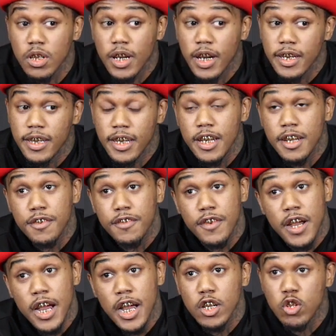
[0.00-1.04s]
I did
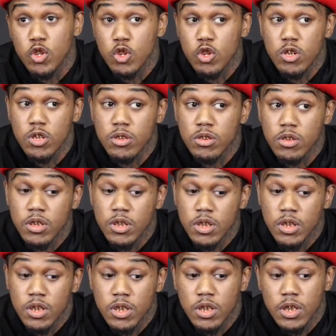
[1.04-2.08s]
5 years,
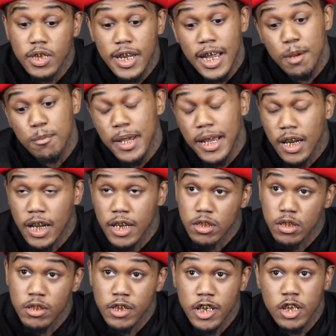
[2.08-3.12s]
got back locked
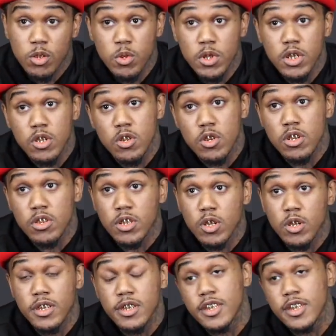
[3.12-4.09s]
up, did 3 years, so it's